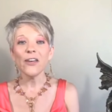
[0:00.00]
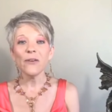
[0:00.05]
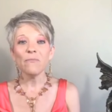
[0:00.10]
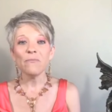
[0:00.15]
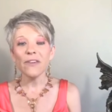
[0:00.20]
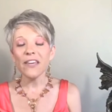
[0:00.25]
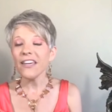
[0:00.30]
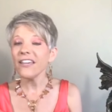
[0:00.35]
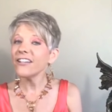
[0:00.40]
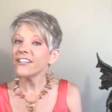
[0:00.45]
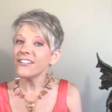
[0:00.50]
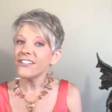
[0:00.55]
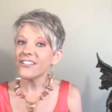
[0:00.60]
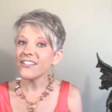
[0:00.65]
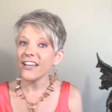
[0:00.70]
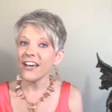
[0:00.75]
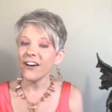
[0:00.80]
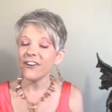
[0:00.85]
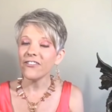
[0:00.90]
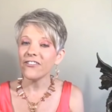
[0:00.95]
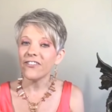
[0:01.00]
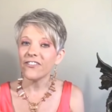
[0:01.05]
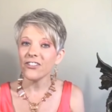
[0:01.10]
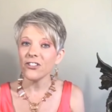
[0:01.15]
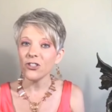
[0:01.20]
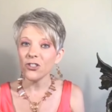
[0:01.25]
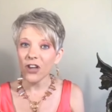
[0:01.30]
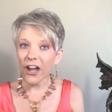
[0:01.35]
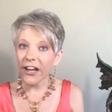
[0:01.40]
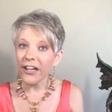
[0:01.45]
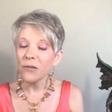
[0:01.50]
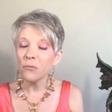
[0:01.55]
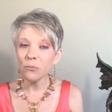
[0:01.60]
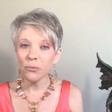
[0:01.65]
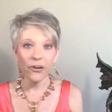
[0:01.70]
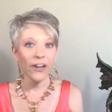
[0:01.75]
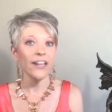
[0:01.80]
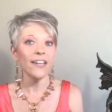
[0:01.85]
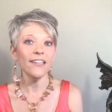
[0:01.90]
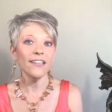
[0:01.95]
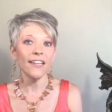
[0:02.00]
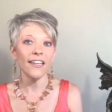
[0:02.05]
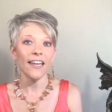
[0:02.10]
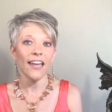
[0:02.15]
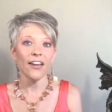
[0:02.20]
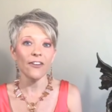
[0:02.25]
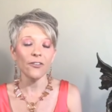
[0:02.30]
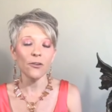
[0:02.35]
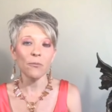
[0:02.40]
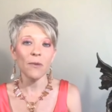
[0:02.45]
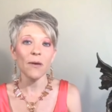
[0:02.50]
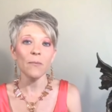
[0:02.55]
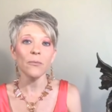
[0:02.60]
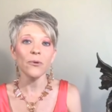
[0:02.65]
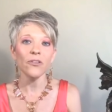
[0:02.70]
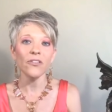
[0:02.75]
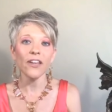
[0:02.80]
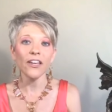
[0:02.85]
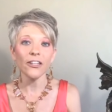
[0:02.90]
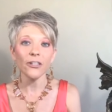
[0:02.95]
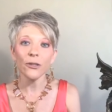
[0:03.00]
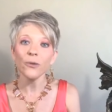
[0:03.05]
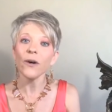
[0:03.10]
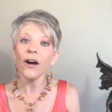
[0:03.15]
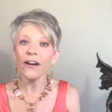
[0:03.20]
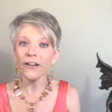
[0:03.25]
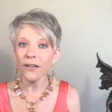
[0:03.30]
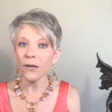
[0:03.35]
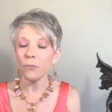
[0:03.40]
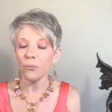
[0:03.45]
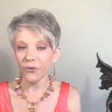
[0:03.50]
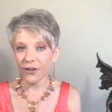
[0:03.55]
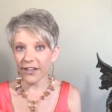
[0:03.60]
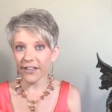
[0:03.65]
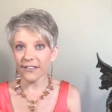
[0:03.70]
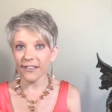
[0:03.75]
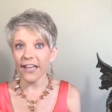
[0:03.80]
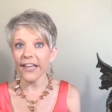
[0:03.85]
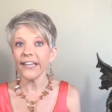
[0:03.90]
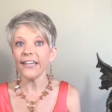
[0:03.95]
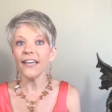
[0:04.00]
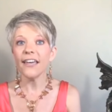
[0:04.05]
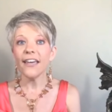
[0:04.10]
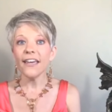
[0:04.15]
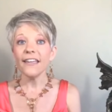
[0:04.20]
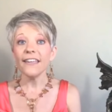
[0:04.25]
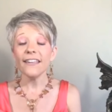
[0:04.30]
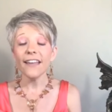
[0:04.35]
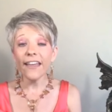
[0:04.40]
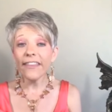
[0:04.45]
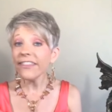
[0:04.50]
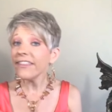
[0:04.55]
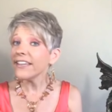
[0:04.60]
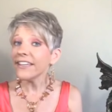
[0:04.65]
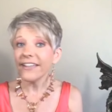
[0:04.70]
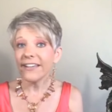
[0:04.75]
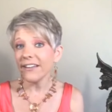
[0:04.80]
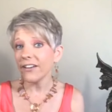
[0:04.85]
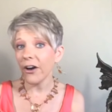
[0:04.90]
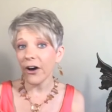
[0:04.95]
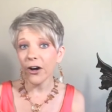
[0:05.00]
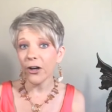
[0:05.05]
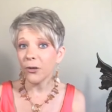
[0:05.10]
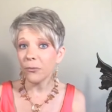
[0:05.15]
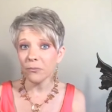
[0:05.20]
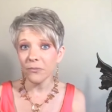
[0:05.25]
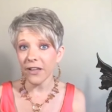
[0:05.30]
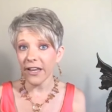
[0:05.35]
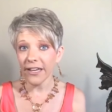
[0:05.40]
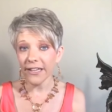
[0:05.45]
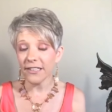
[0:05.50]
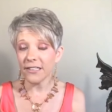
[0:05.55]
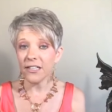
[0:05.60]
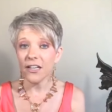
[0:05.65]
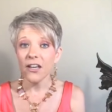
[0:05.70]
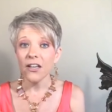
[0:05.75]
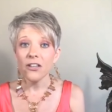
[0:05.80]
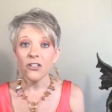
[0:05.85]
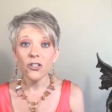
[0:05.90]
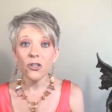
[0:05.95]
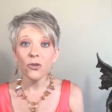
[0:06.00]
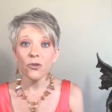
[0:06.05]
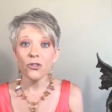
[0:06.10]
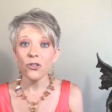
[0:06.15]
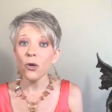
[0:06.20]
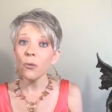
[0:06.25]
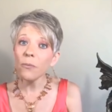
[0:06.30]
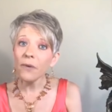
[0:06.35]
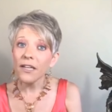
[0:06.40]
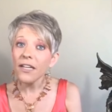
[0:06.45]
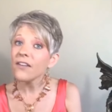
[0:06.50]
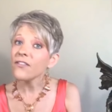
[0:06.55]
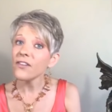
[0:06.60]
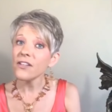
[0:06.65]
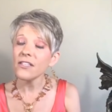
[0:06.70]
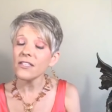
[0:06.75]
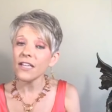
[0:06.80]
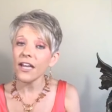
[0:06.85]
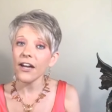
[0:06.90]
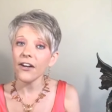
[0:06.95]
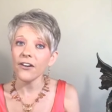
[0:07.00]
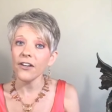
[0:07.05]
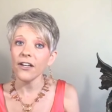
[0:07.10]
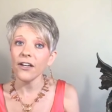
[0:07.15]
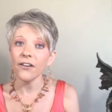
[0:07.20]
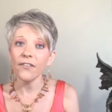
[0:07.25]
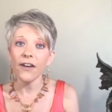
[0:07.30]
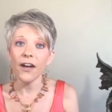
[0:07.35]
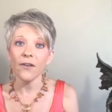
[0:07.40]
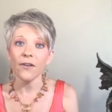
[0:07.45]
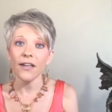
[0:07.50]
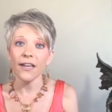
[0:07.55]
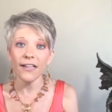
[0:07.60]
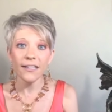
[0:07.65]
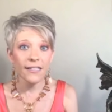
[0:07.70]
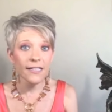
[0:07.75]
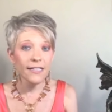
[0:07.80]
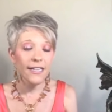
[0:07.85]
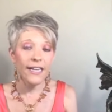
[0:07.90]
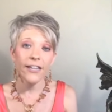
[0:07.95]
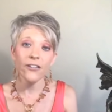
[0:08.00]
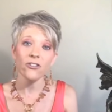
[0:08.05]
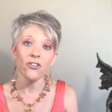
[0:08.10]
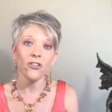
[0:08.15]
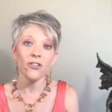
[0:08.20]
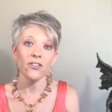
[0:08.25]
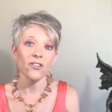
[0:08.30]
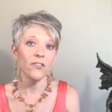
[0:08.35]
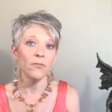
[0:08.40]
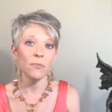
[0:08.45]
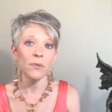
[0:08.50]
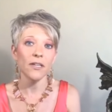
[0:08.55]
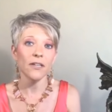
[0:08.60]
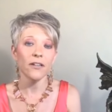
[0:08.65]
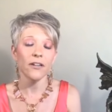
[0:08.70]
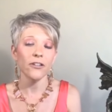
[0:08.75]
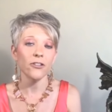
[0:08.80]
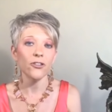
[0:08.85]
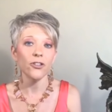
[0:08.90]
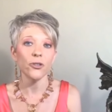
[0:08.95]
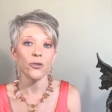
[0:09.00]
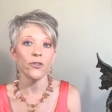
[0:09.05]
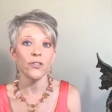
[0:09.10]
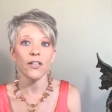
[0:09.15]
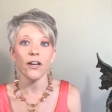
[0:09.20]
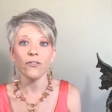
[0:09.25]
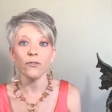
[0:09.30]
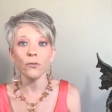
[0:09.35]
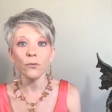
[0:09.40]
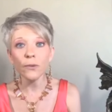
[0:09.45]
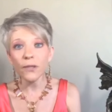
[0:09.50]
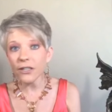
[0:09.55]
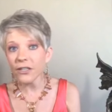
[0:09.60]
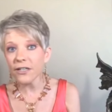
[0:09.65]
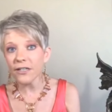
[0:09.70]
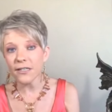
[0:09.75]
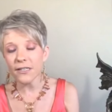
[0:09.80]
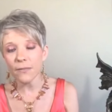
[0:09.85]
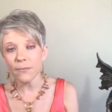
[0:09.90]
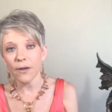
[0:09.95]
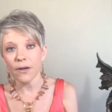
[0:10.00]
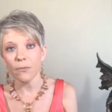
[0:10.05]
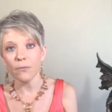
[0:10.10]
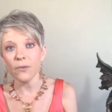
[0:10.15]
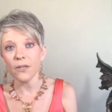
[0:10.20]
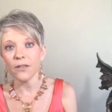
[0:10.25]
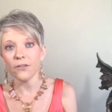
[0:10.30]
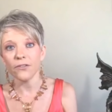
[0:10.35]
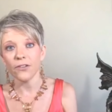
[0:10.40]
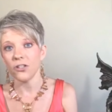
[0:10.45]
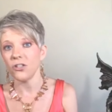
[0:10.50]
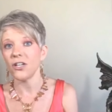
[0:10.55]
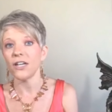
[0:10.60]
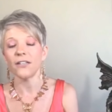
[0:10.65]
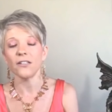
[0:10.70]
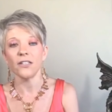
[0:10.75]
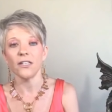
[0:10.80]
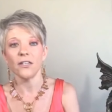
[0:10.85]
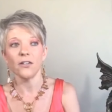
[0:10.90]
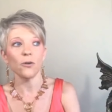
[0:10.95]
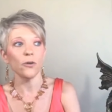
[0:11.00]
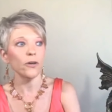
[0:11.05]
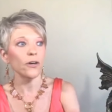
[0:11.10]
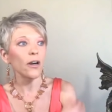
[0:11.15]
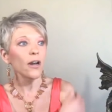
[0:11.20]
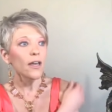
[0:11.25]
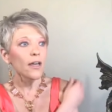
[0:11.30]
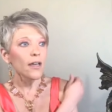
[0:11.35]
Be yourself, shine brightly, and remember that you are a bright light. Nothing can harm light. So many of us carry around hesitations of being our true self, worries about being rejected or,